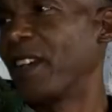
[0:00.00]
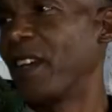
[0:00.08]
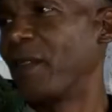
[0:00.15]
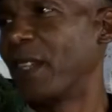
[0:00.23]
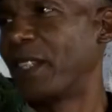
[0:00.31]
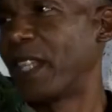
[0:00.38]
comes
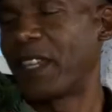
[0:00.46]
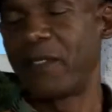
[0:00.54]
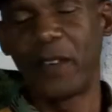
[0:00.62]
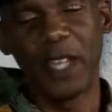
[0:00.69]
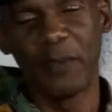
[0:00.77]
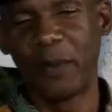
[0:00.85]
in and was like,
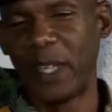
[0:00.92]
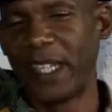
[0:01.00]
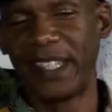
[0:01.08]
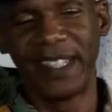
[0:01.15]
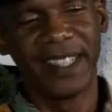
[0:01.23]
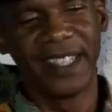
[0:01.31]
wait a
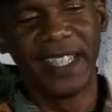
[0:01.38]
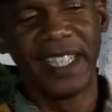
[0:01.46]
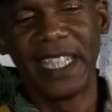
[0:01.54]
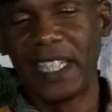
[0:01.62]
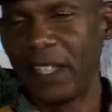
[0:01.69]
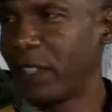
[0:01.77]
minute,
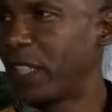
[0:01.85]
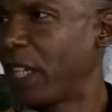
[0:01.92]
he killed